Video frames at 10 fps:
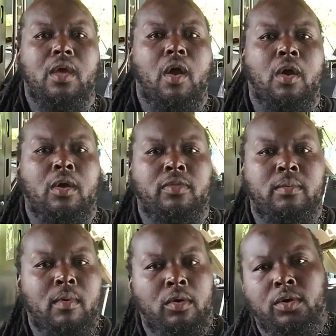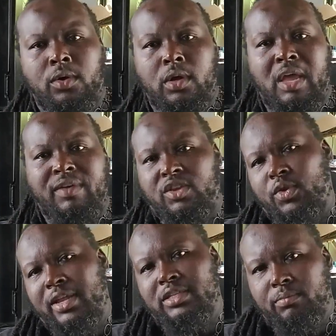on the motor of a
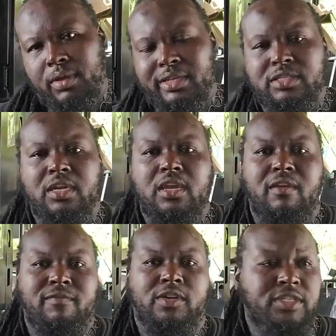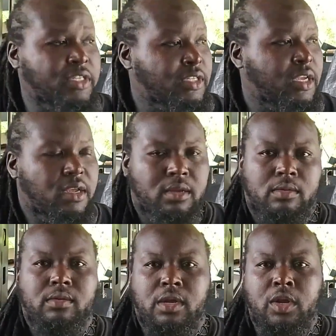transit bus versus,
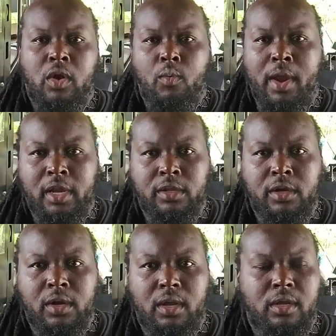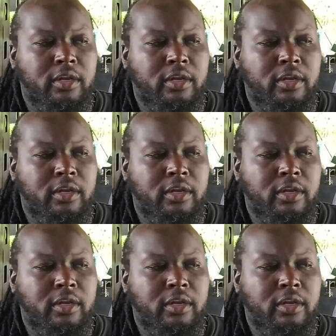a regular